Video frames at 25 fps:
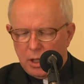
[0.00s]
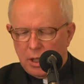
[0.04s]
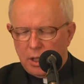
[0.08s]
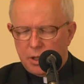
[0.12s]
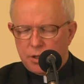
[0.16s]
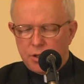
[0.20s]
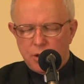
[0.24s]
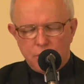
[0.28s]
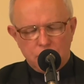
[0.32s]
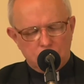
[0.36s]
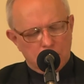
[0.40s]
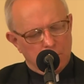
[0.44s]

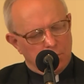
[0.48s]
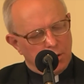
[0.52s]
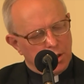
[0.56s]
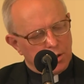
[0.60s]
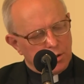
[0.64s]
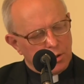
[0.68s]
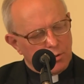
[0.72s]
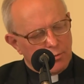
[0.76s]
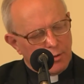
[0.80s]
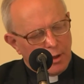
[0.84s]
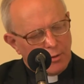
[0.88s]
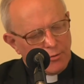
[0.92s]
I don't know
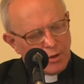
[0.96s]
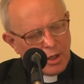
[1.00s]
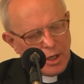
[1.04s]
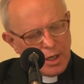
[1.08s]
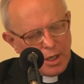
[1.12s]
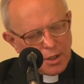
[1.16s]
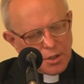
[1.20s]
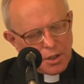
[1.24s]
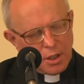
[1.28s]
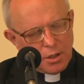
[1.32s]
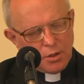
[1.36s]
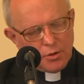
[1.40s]
whether you've ever
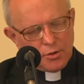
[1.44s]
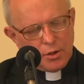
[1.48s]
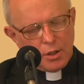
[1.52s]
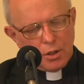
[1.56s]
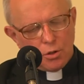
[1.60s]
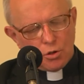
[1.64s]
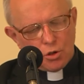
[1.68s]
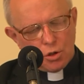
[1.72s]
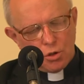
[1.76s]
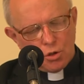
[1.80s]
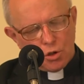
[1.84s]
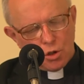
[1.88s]
had
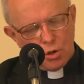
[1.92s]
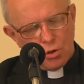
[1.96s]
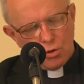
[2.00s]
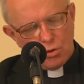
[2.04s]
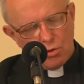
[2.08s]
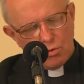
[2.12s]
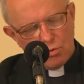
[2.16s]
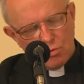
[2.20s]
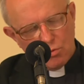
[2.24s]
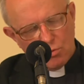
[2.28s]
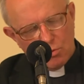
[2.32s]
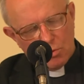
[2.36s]
anything to
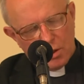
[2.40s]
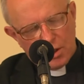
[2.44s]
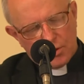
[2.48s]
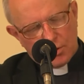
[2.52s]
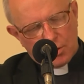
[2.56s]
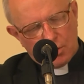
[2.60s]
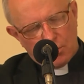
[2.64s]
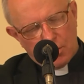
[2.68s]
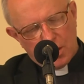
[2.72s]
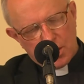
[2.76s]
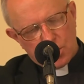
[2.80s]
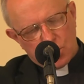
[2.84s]
do with